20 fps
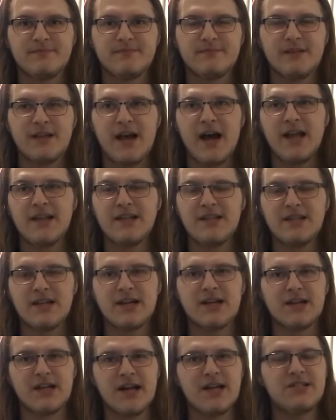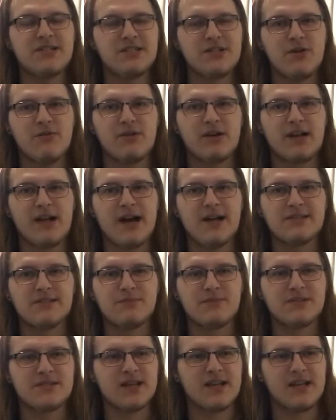I think the Glacio Clasm
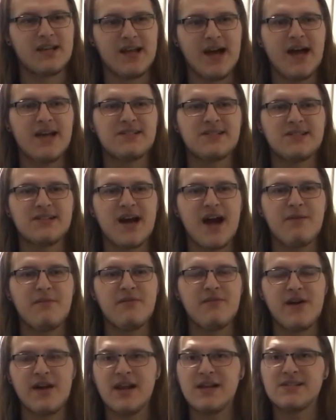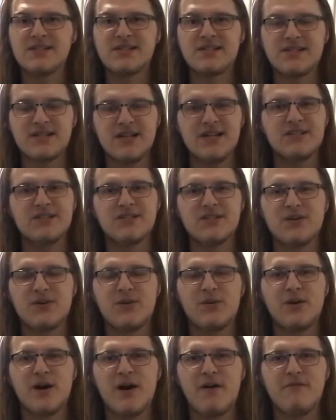was the last time we've had a
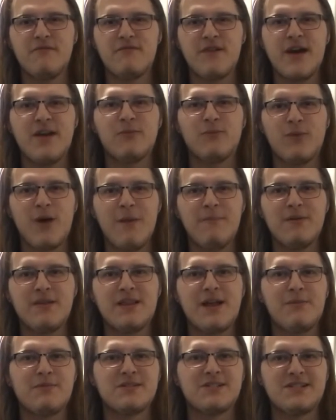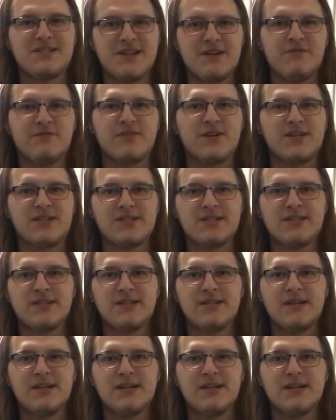seasonal event weapon that was different.